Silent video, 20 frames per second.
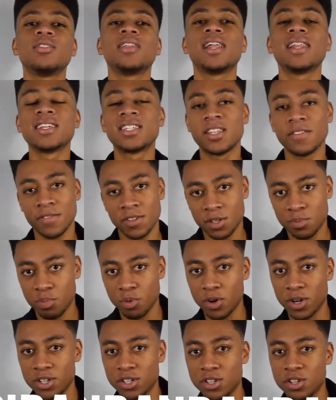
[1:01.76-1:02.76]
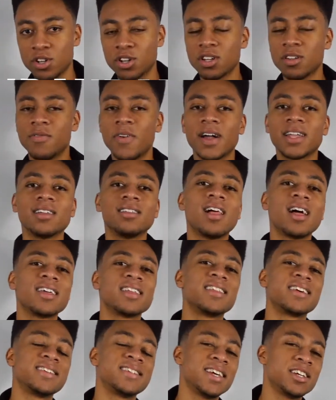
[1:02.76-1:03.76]
the list of inspiration, you're gonna find a lot of
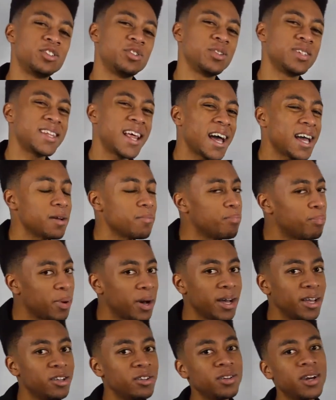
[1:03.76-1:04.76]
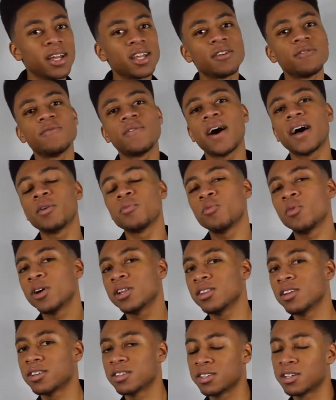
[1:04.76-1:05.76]
things that you like, but you gotta find
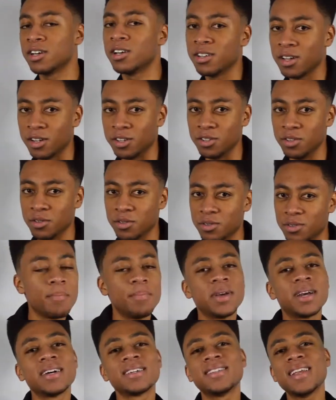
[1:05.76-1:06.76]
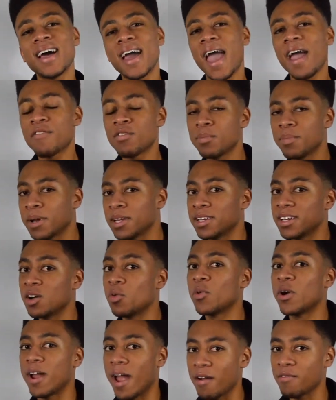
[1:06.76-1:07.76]
what looks good on you. Because not everybody can
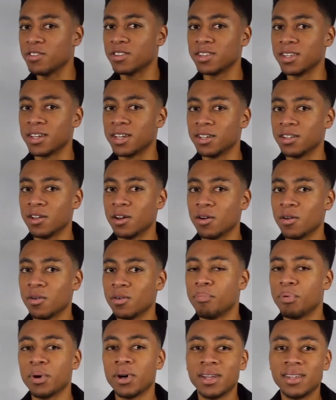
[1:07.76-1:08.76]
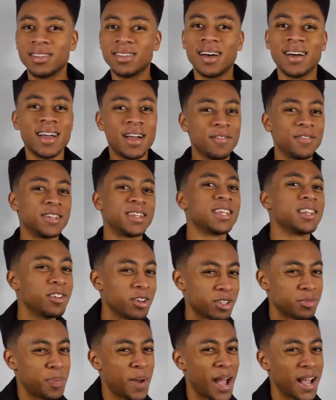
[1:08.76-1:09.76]
wear everything, you know, but not everything
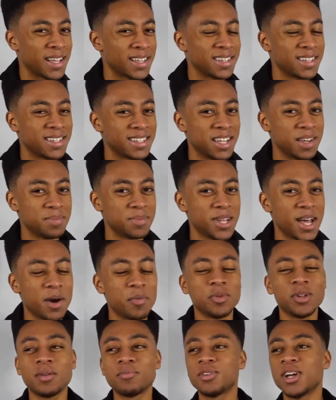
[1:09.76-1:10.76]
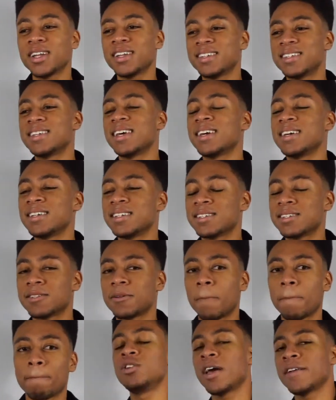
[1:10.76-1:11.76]
looks bad at the same time. What I'm trying to say is,
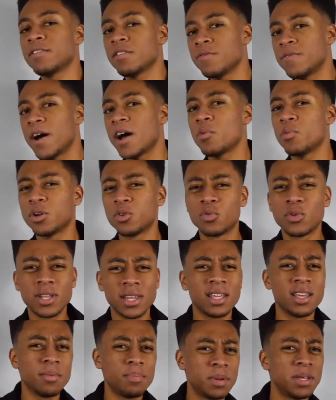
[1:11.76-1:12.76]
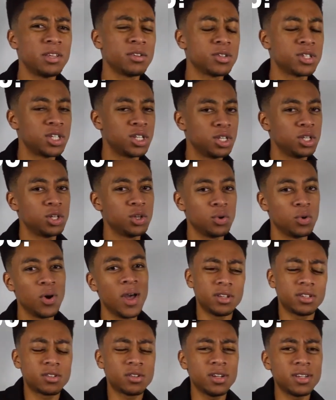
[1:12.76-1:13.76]
you have to find what really appeals to you.
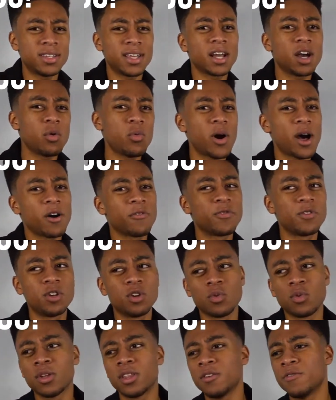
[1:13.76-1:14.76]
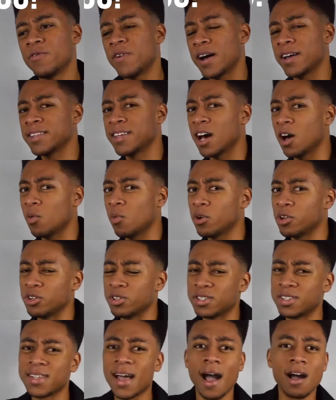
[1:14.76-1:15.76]
It's gonna take a while for you to really find out what your
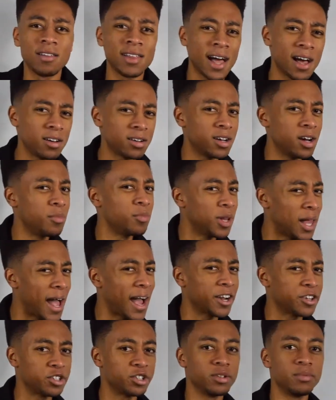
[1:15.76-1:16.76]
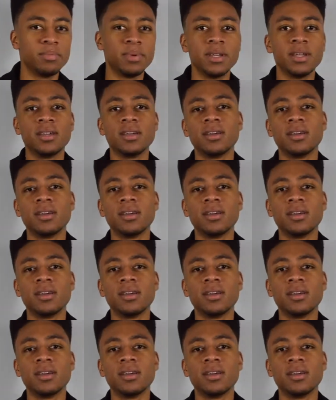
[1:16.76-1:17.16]
style outcome will actually be.